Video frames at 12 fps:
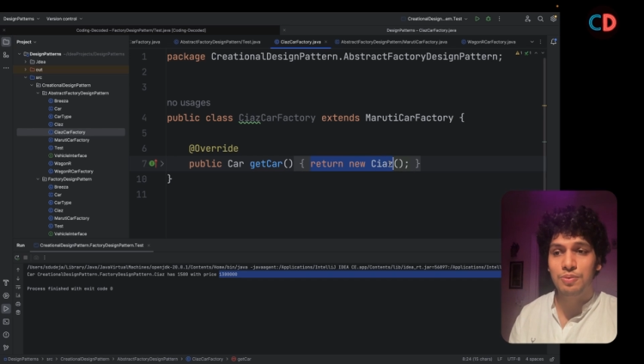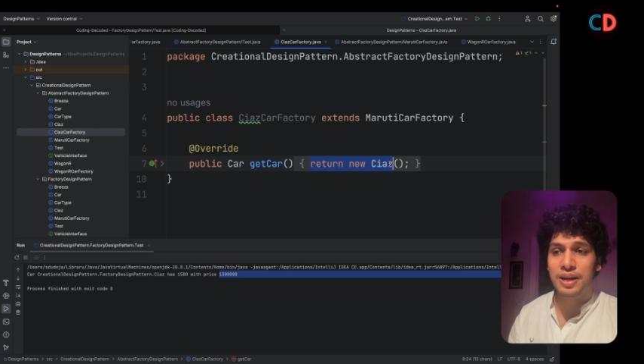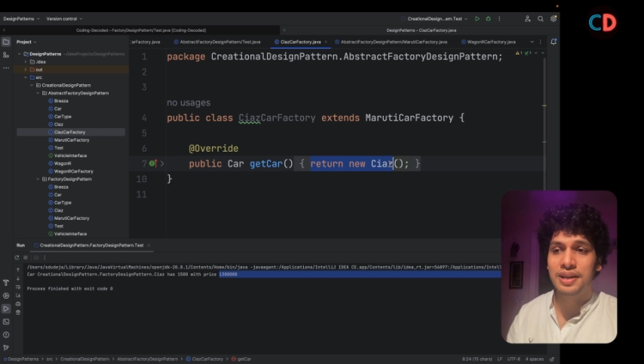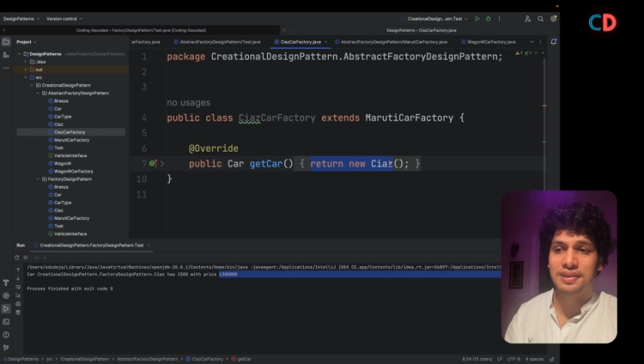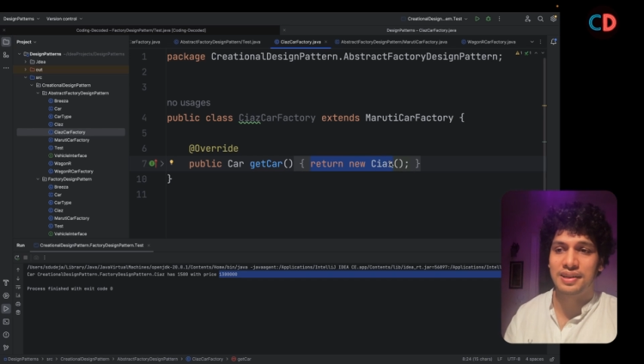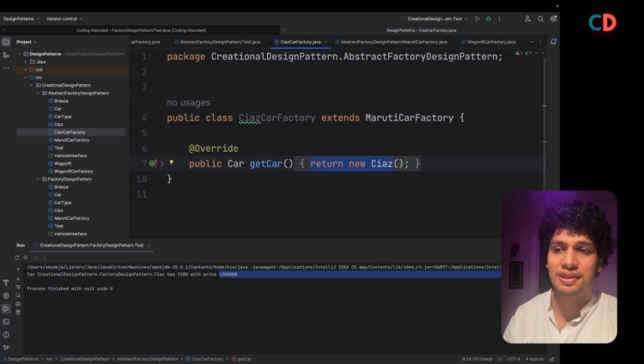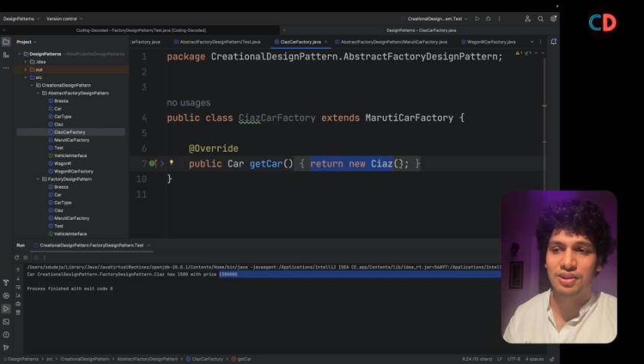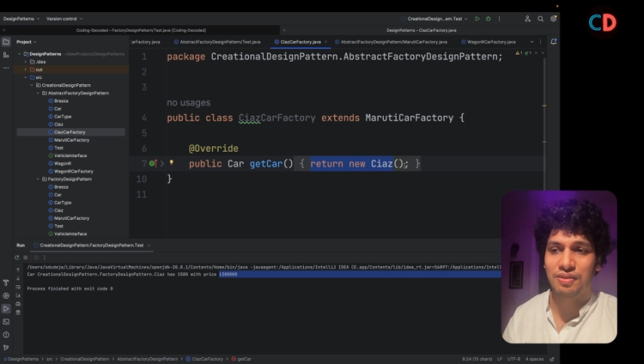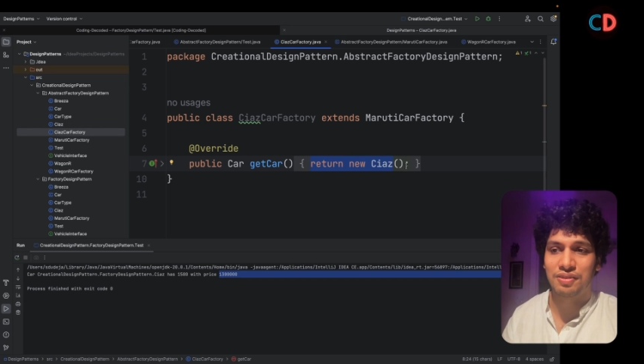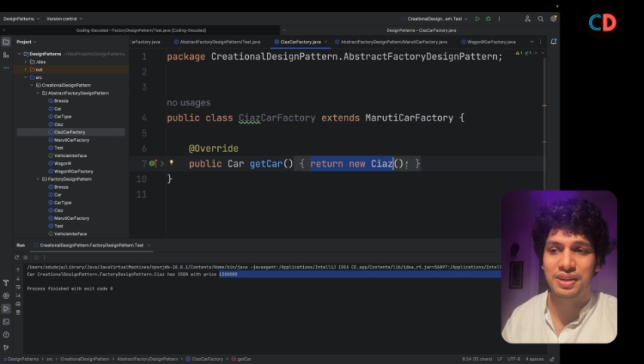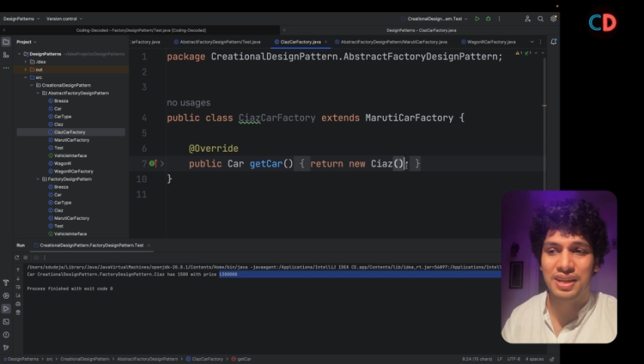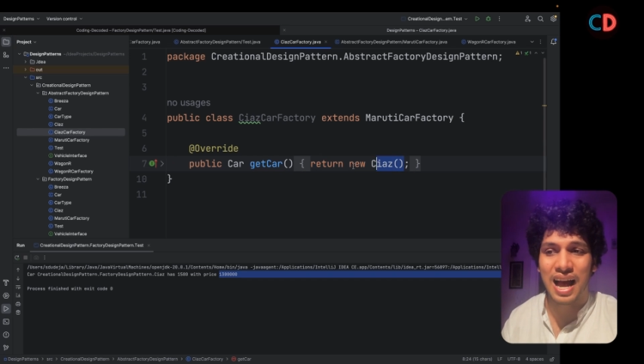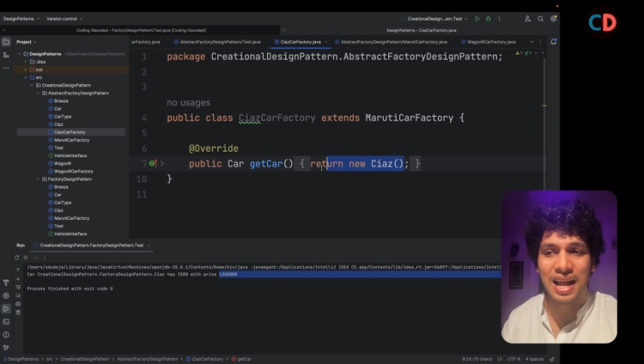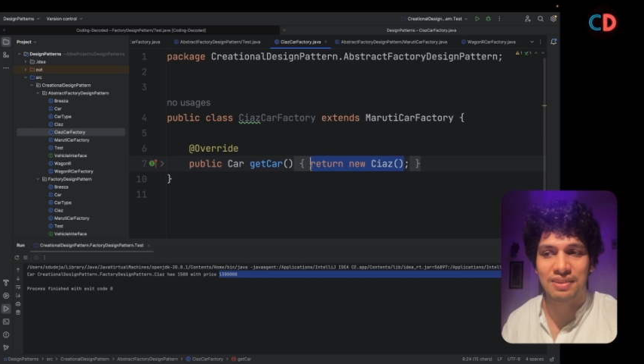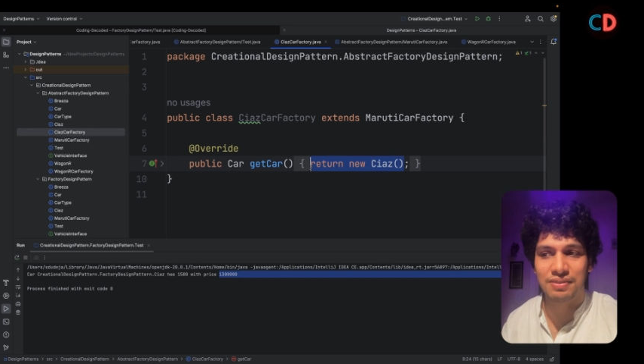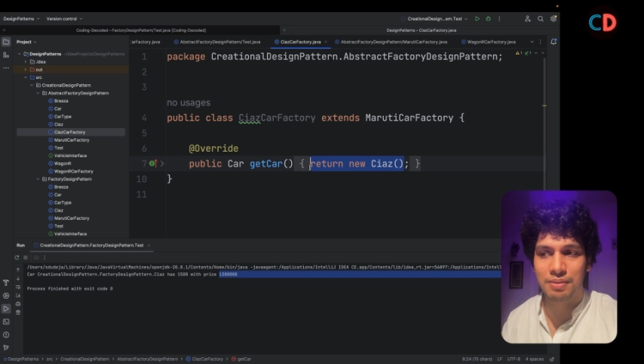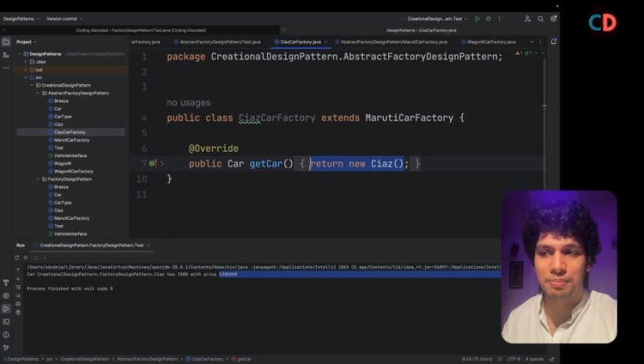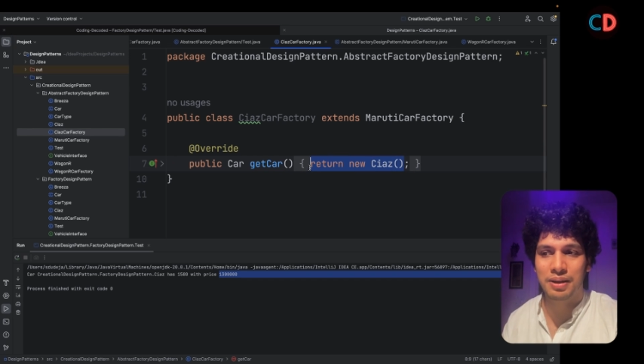instance of Ciaz
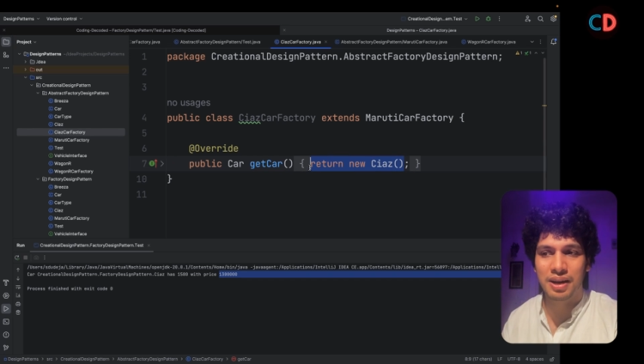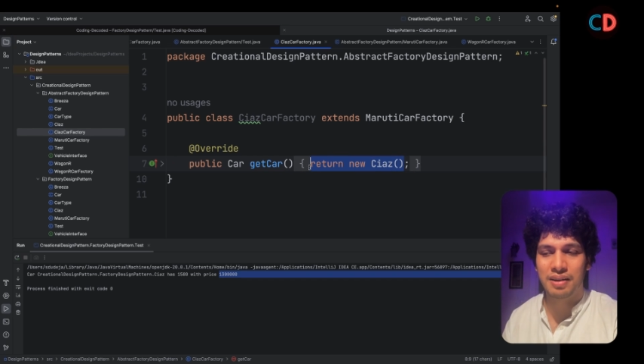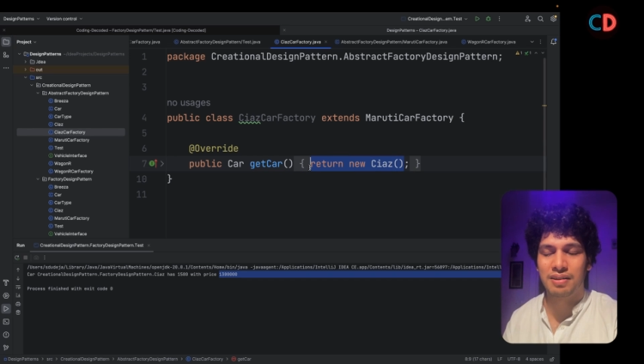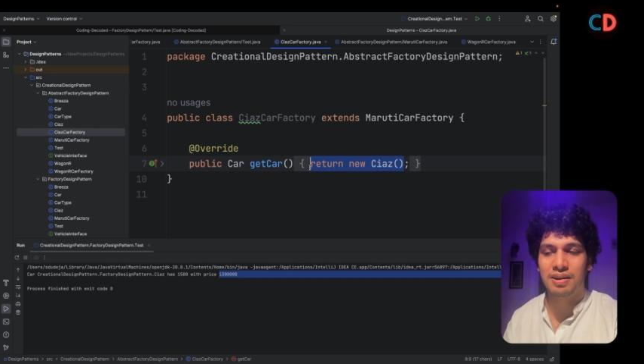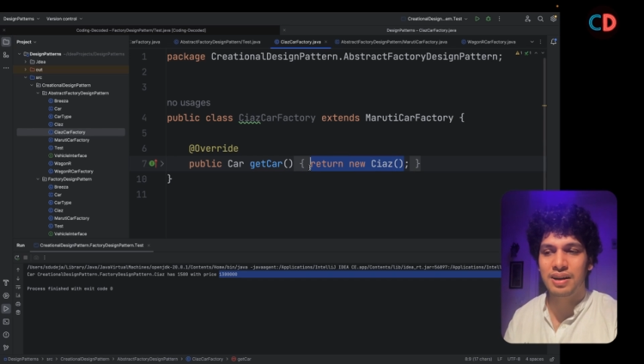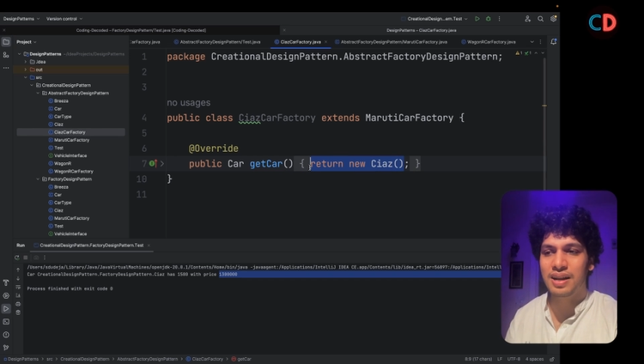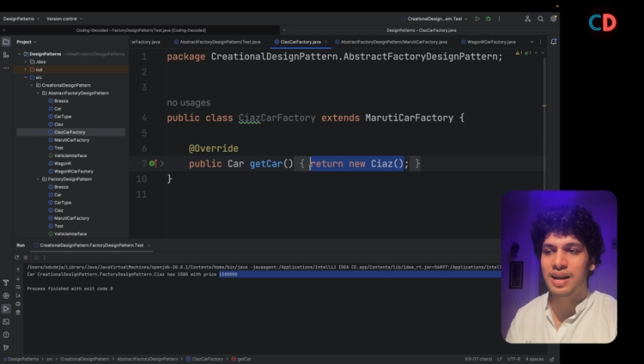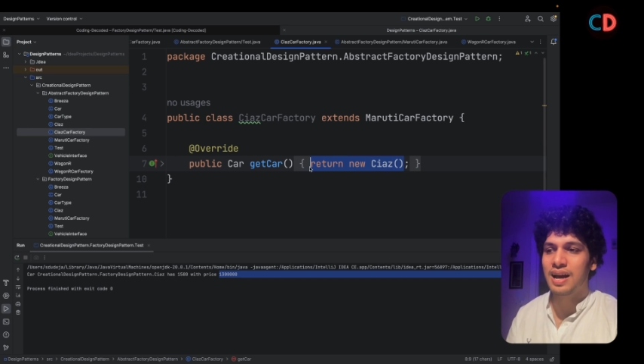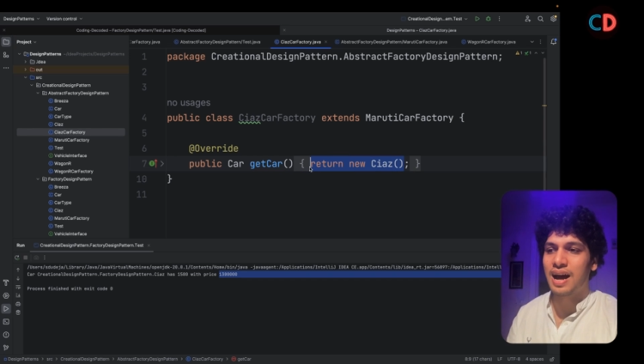will be returned,